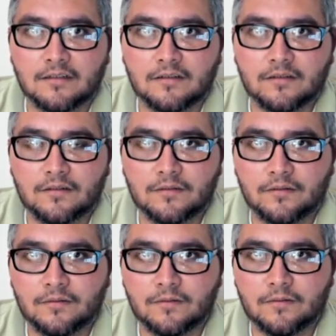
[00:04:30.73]

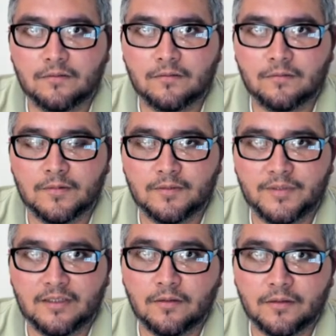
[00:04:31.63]
who will be
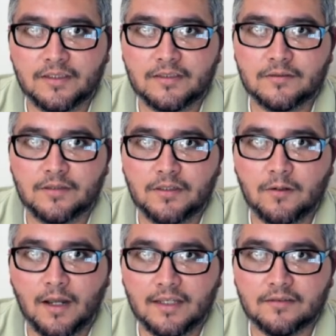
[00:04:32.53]
going to a new
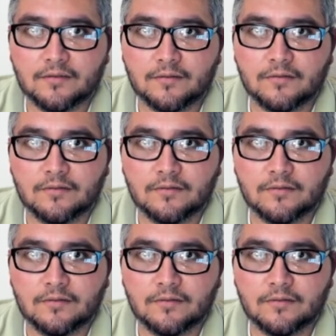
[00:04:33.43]
high school